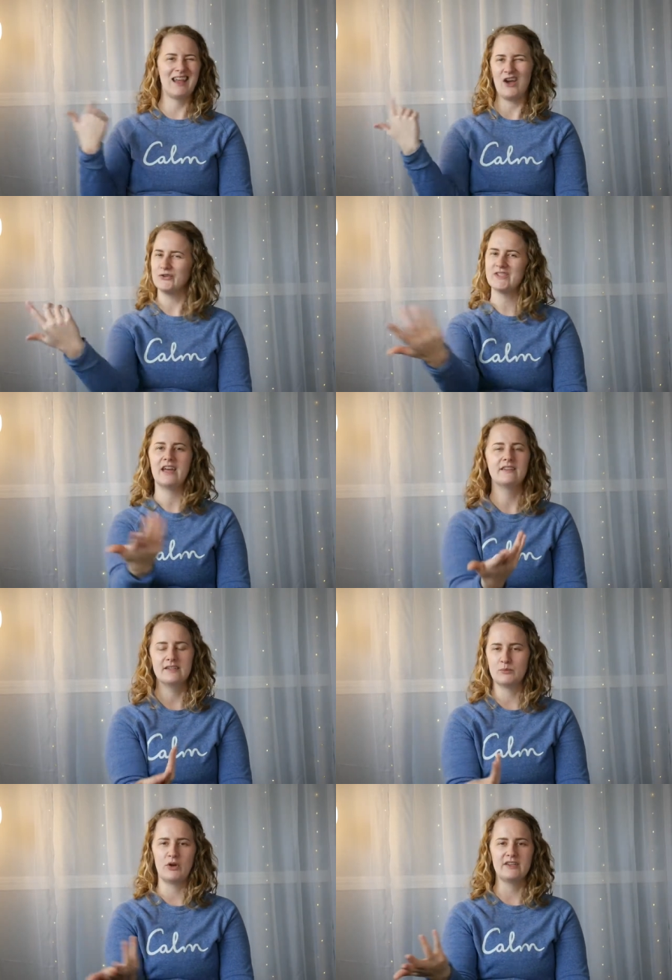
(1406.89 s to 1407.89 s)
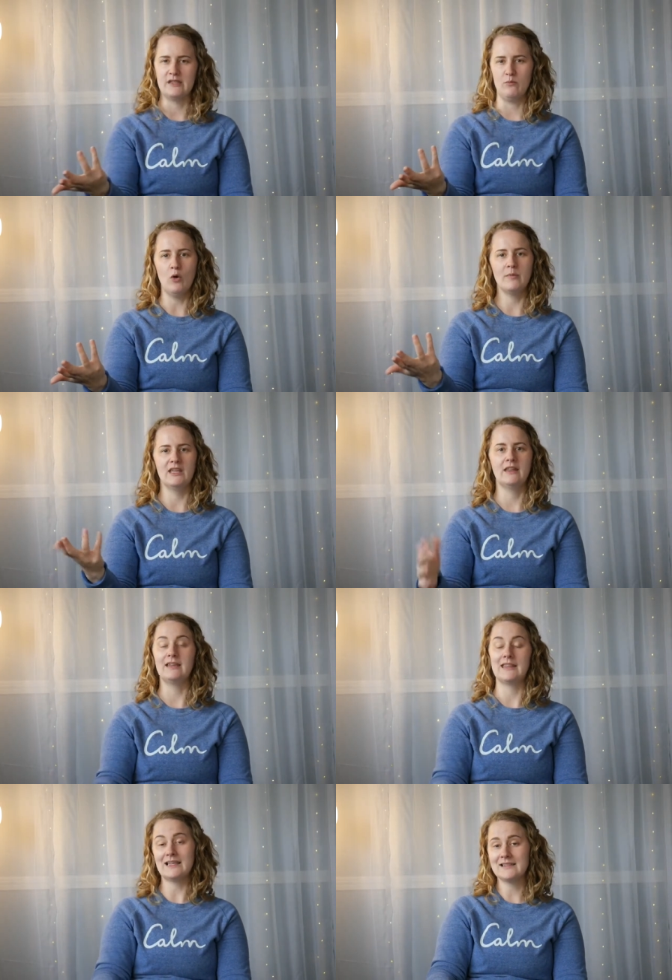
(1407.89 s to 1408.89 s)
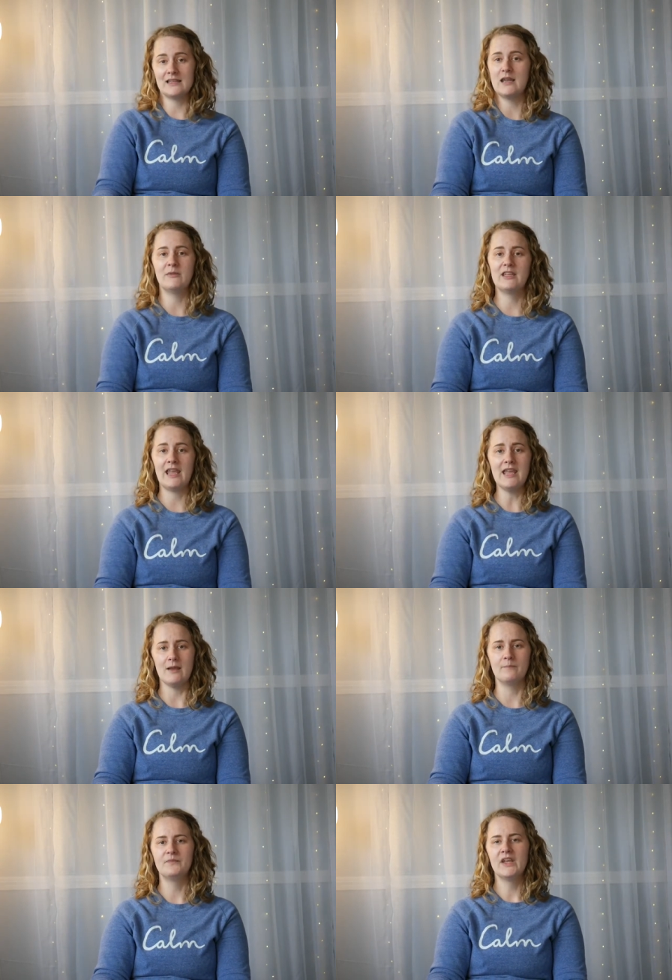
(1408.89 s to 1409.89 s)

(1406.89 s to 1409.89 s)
outside of this present moment. Like that's the name of the game.